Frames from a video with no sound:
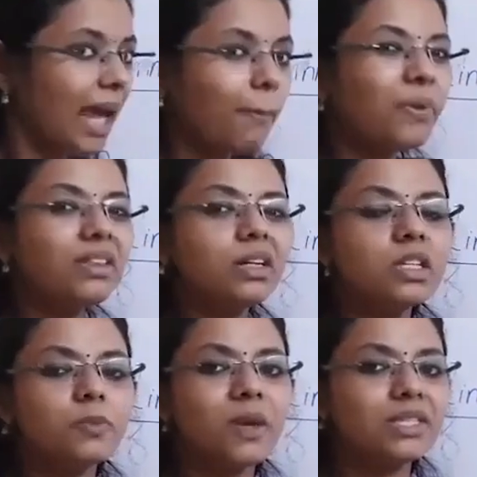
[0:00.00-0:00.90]
Epithet
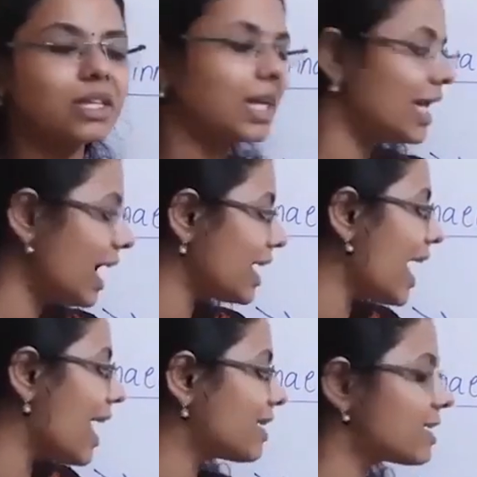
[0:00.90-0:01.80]
is basically a
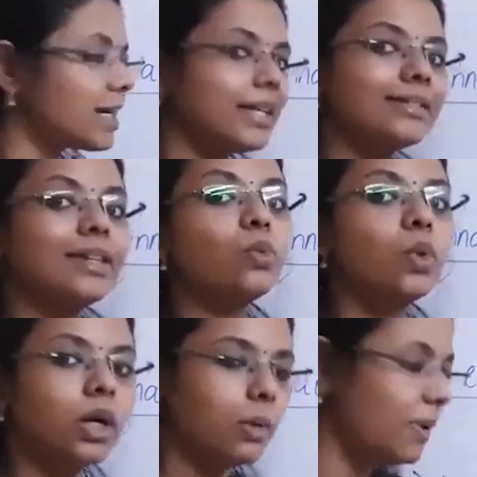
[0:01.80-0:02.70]
characterizing
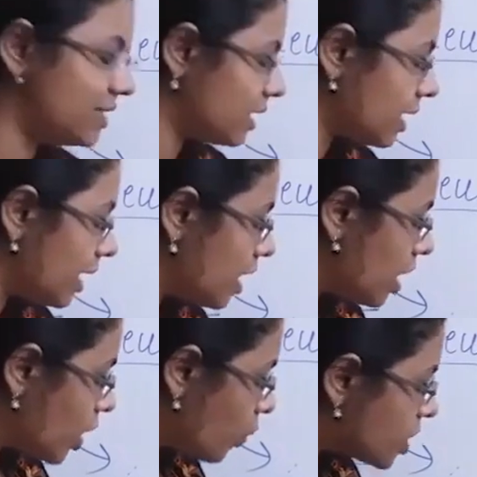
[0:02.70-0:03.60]
word, basically
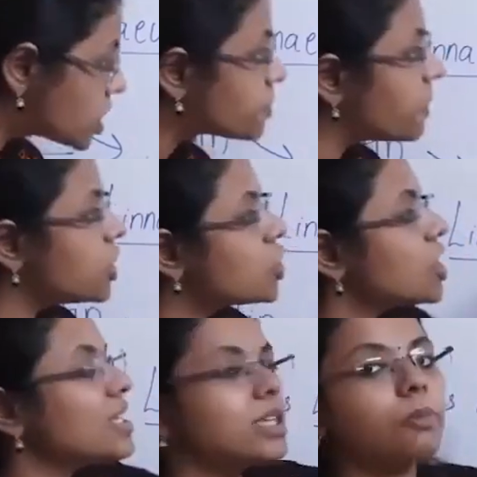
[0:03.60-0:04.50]
which
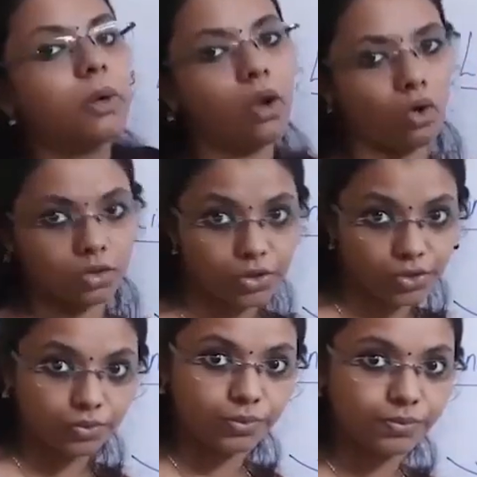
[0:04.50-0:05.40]
species it belongs
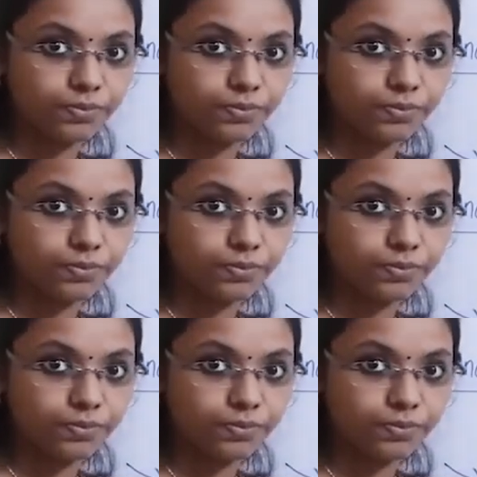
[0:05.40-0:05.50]
to.